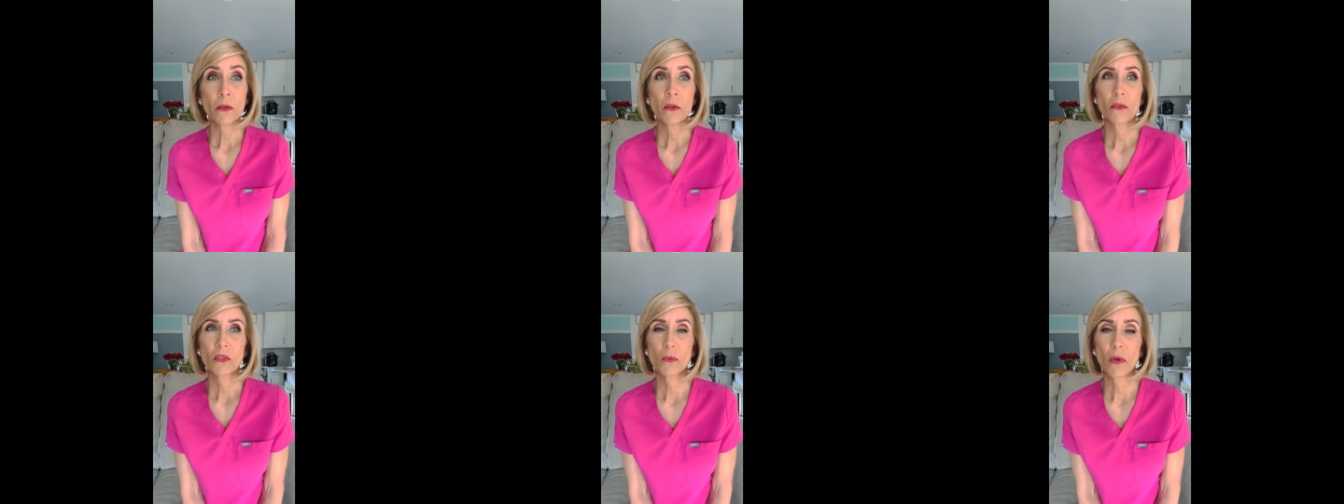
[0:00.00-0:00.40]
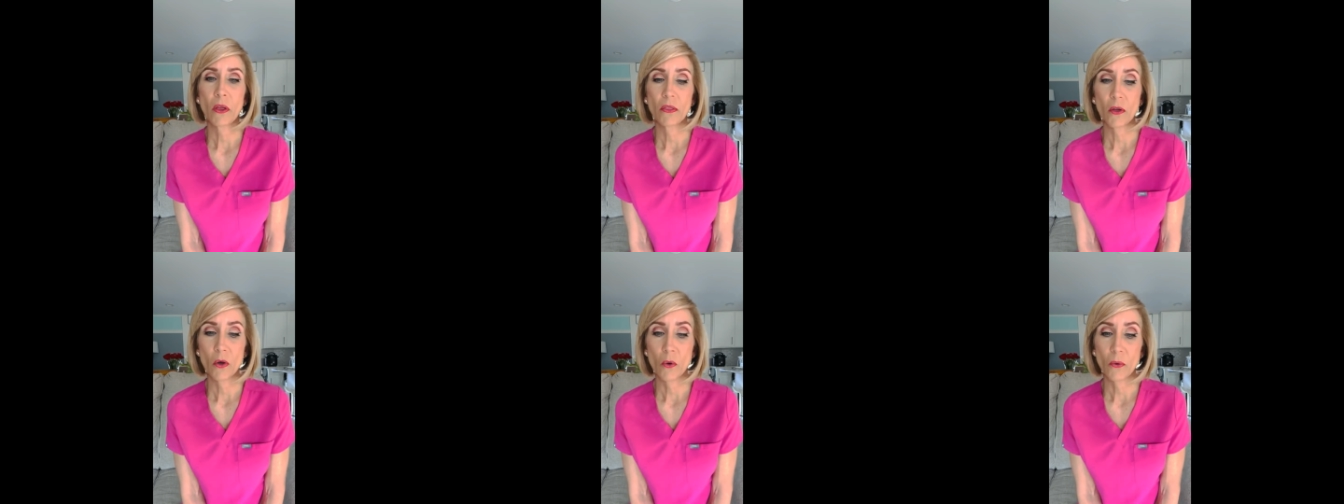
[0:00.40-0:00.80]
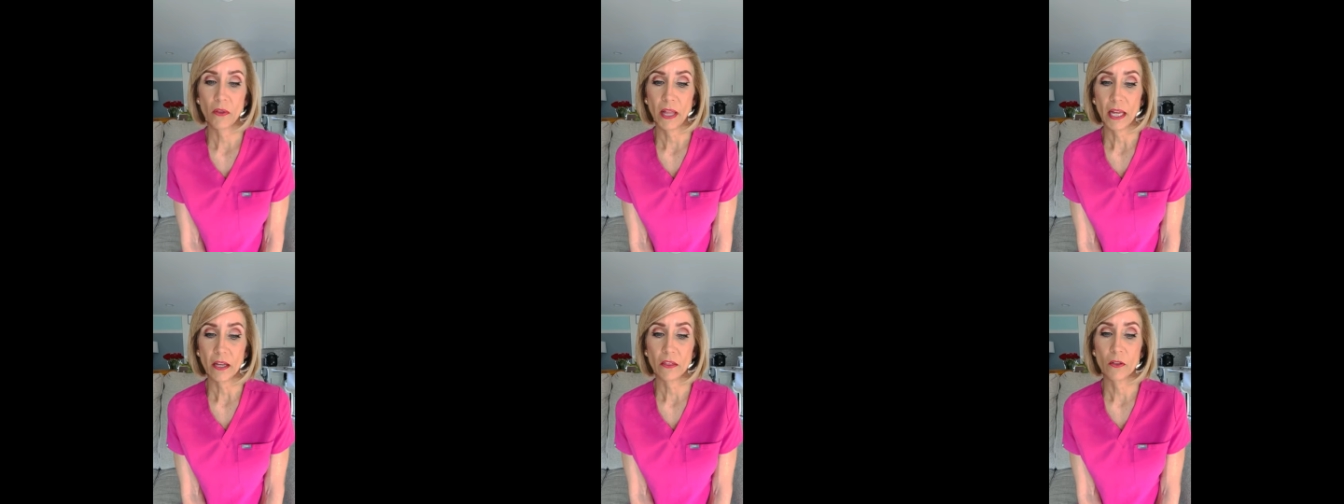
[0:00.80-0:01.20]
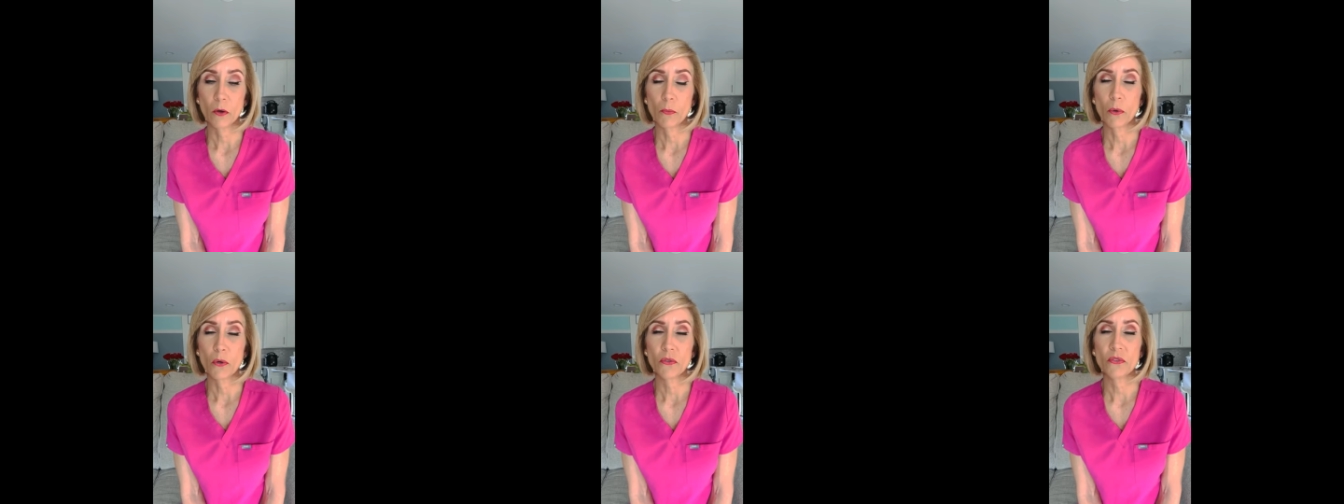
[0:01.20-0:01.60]
So although we're like the
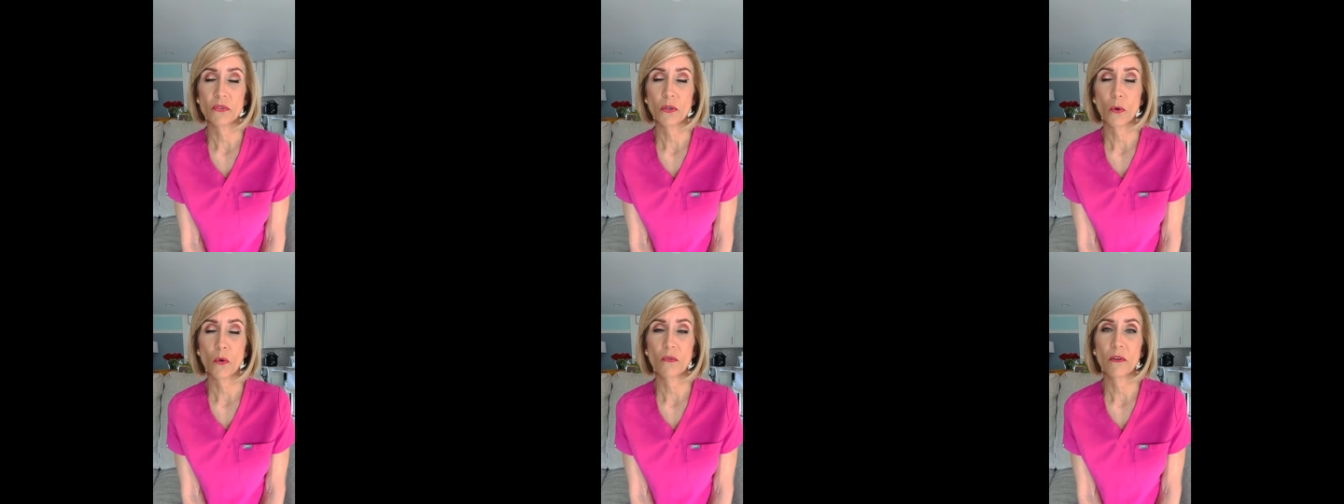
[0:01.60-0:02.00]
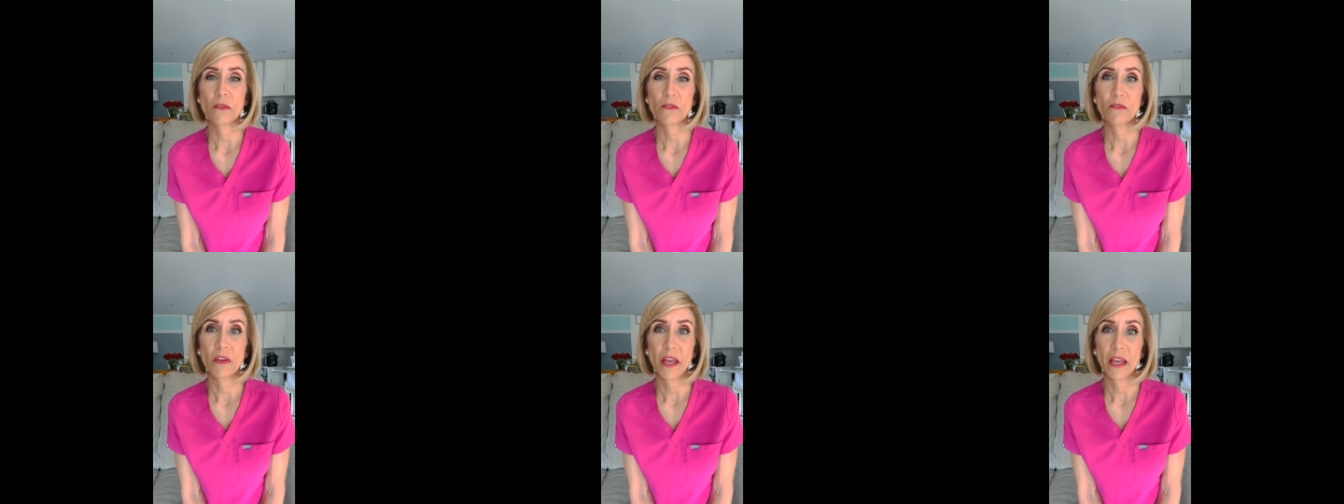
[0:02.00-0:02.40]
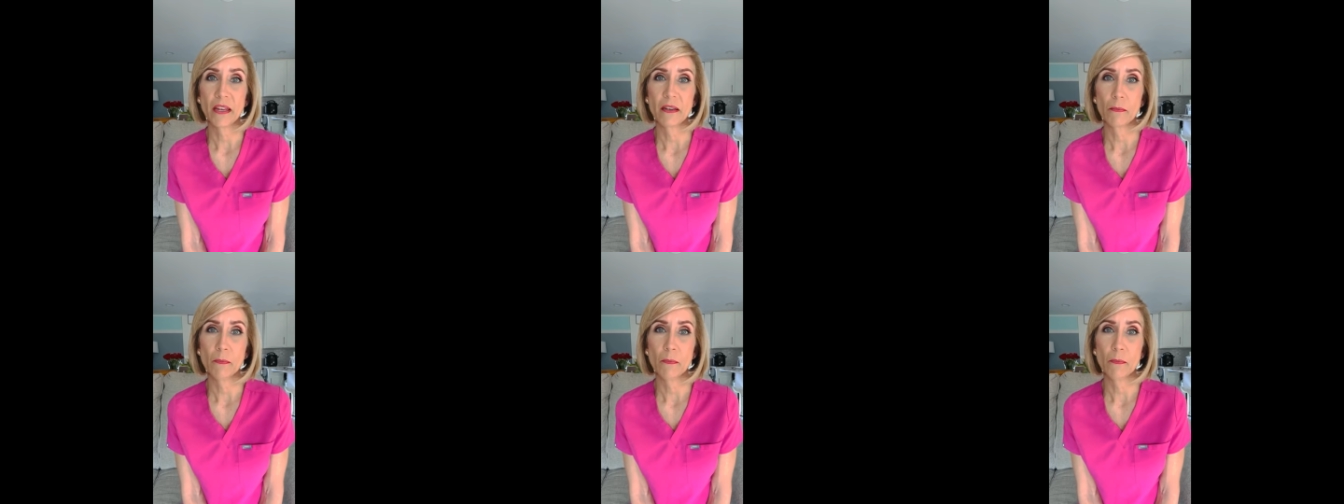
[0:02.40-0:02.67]
most overfed